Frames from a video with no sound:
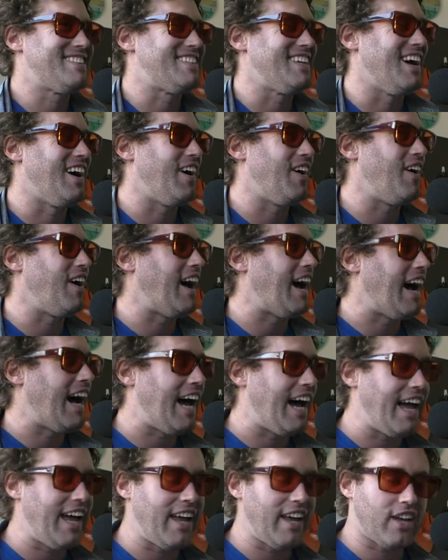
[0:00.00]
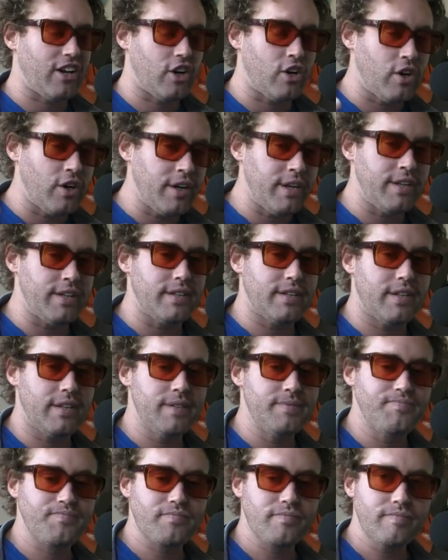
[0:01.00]
So I
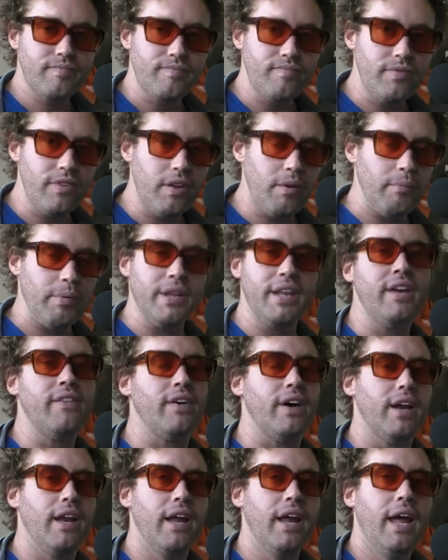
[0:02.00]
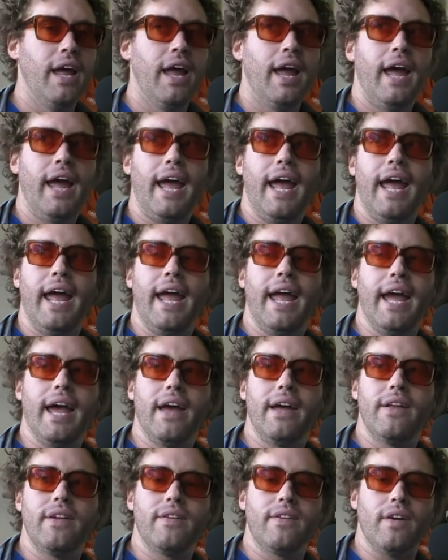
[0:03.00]
couldn't believe it.
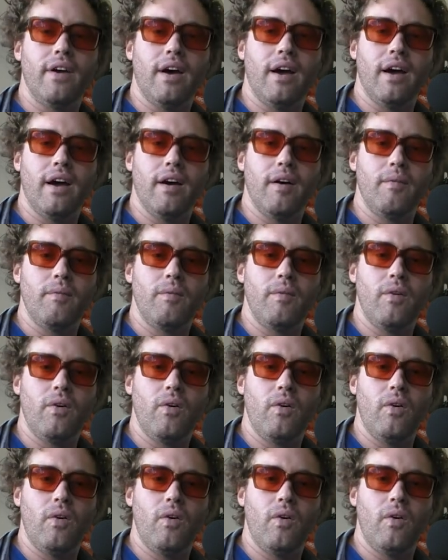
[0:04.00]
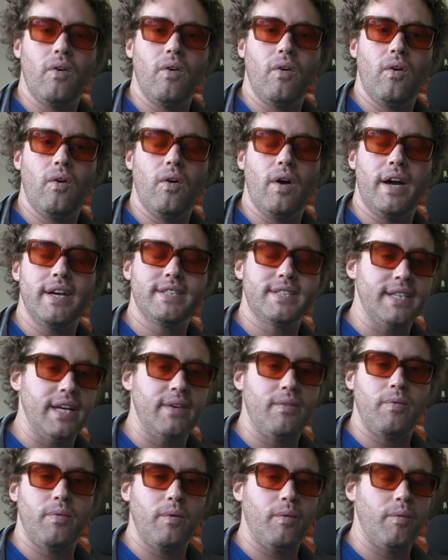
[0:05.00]
And, I
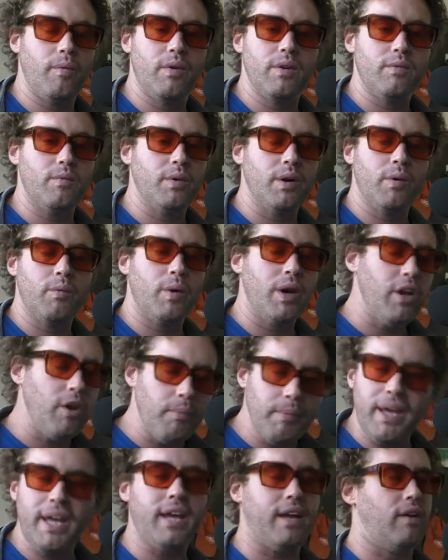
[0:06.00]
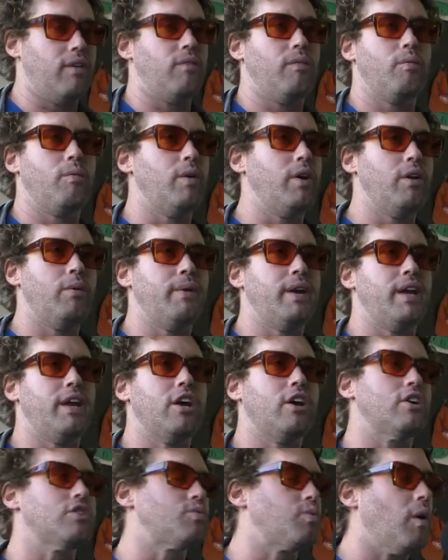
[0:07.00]
said, what do you mean? What do you mean? He
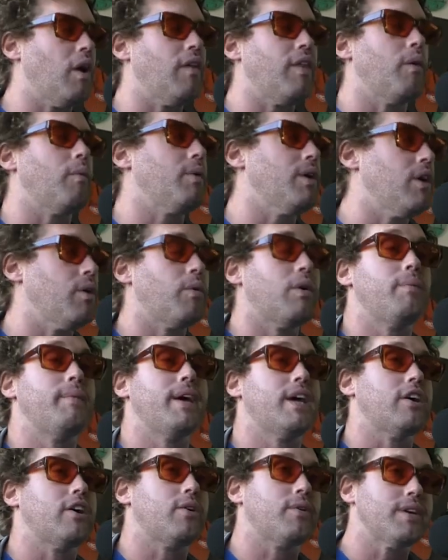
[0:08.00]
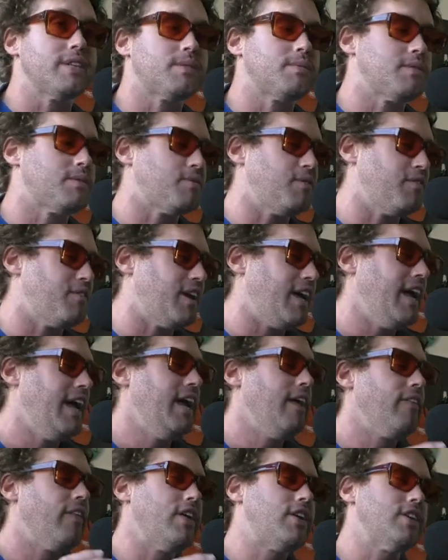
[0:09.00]
goes, well, they really want to make a Christmas movie.
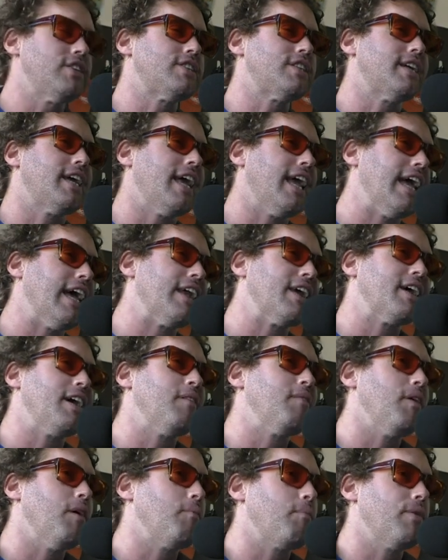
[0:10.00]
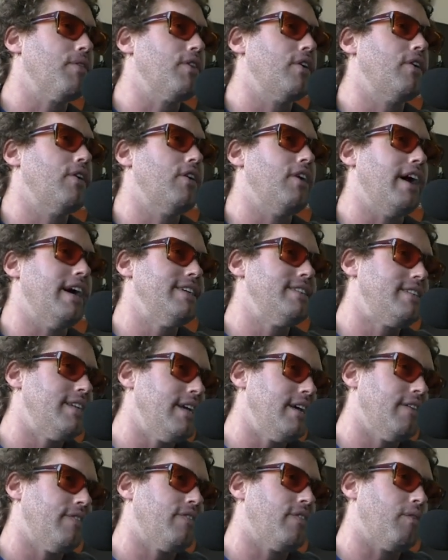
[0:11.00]
They just can't come up with a good
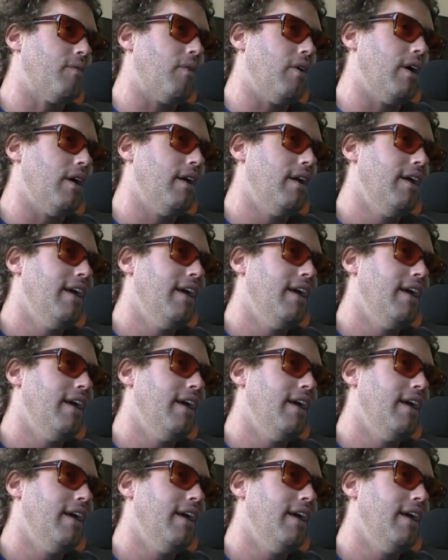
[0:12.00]
idea for one.